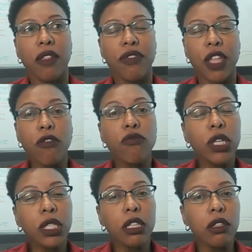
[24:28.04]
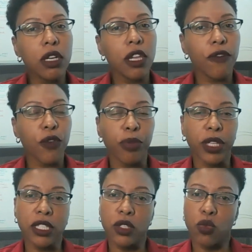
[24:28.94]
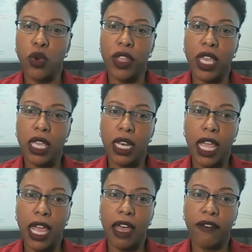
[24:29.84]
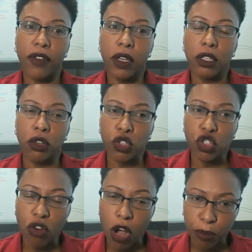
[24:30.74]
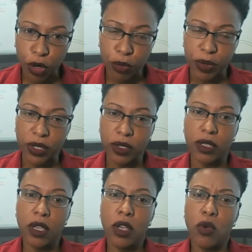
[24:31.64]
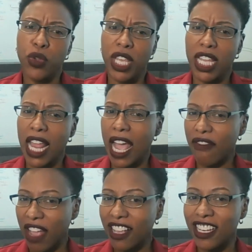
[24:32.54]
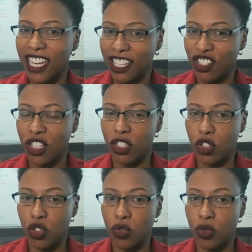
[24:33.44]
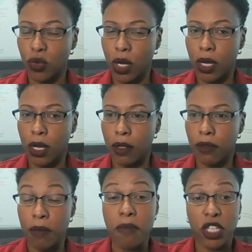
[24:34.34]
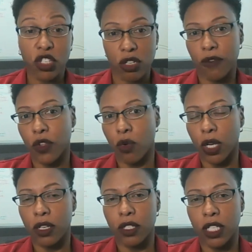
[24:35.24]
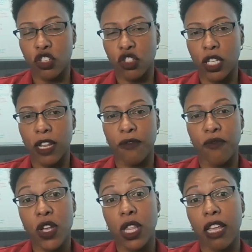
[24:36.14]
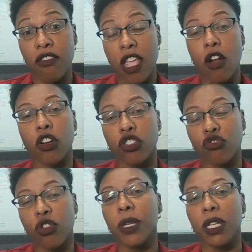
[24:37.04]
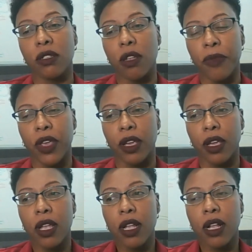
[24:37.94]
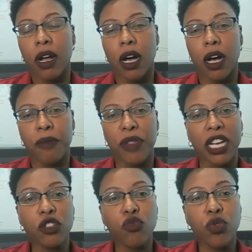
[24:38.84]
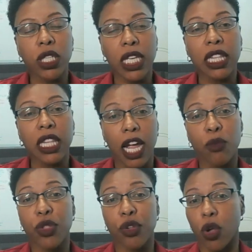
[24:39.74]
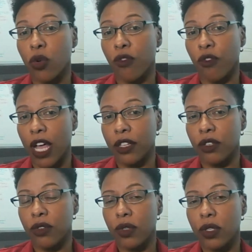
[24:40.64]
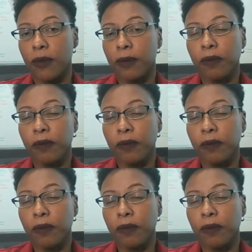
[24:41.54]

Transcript: They're really looking for places where they can have strong purpose, where they can have that connection to the mission of the organization and feel like they are contributing something that is really in line with their own values